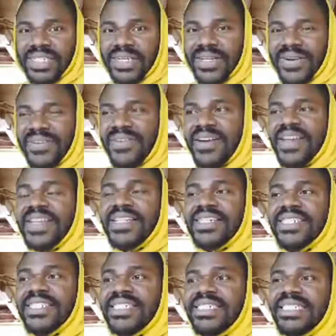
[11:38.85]
Just
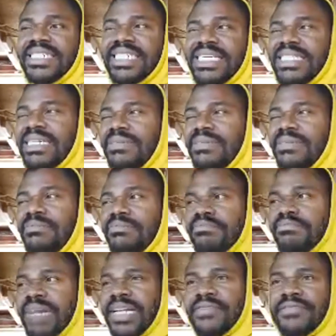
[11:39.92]
a shortage,
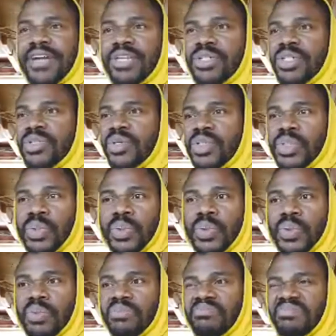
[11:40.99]
right?
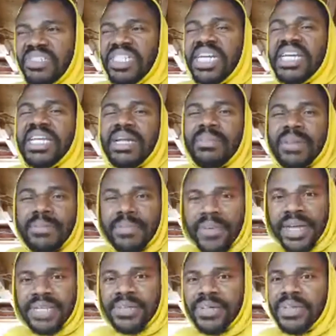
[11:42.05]
And
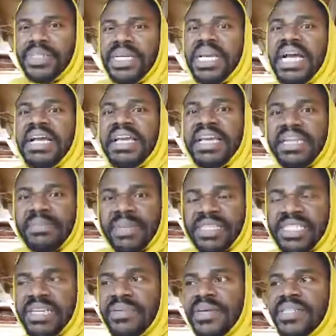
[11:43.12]
manufacturers also
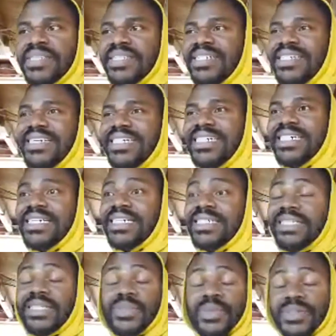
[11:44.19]
jacking up the price
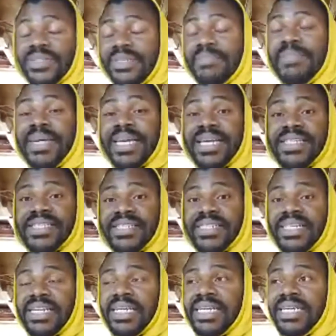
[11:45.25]
because they can't get the
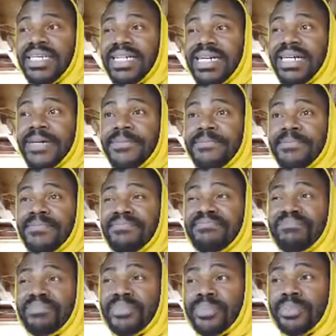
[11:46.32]
materials. This
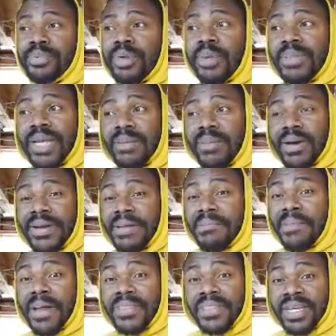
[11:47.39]
was the biggest delay.